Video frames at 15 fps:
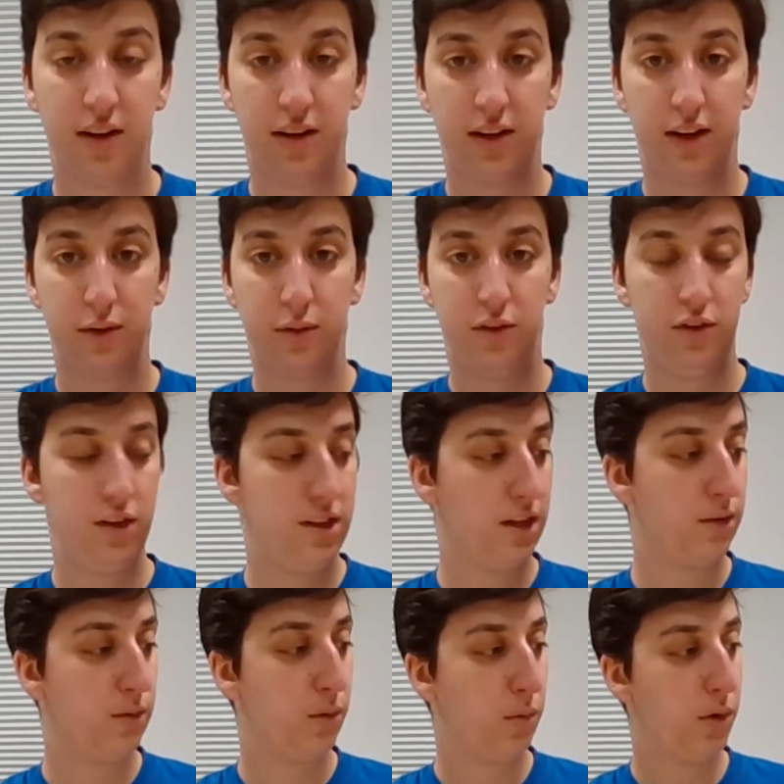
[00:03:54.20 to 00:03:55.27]
That's what she
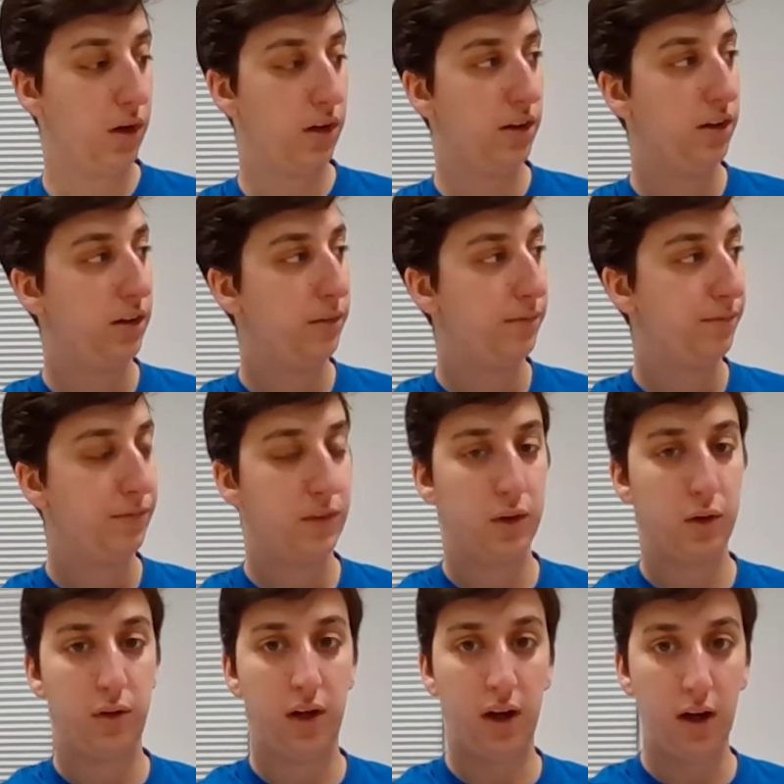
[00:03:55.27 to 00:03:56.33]
thinks will work. So
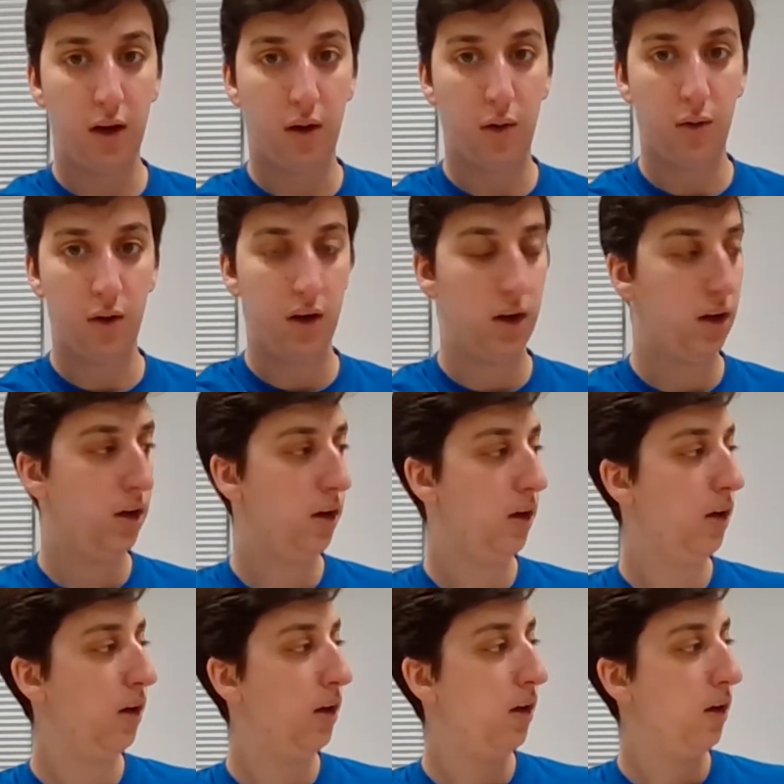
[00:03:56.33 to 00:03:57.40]
now,
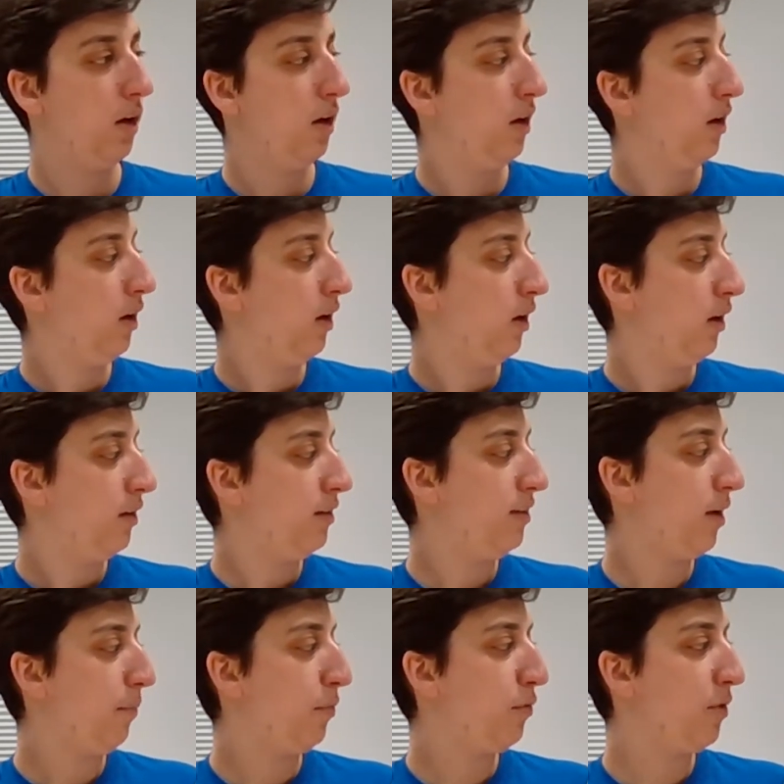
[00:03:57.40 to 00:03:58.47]

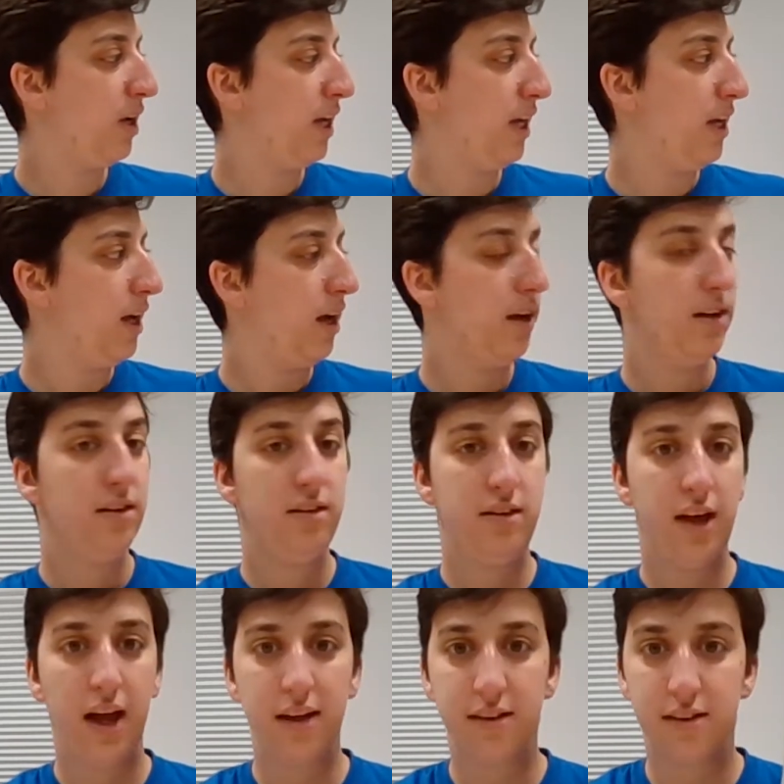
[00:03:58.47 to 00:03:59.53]
step 3.
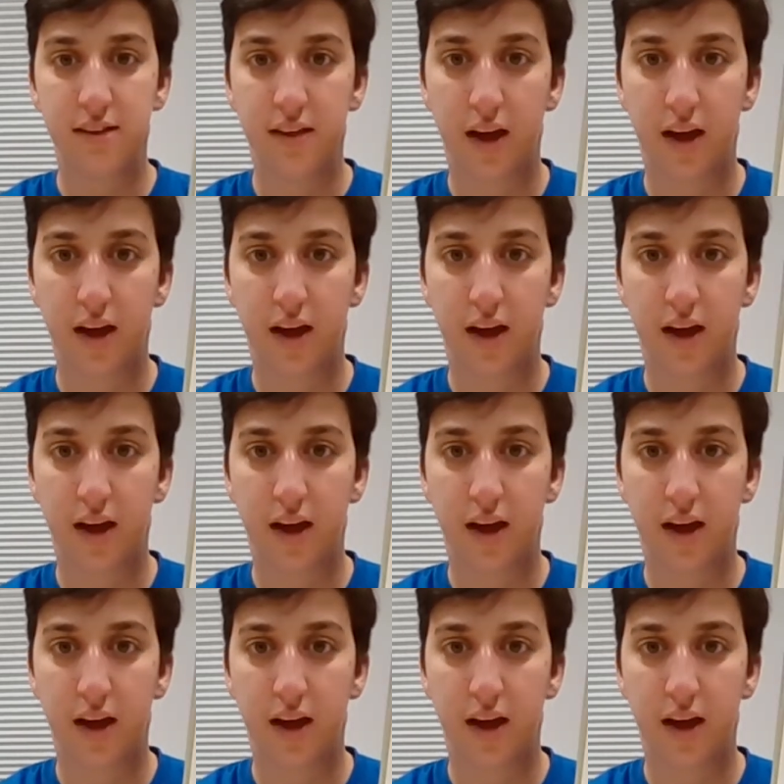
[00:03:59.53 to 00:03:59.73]
Test the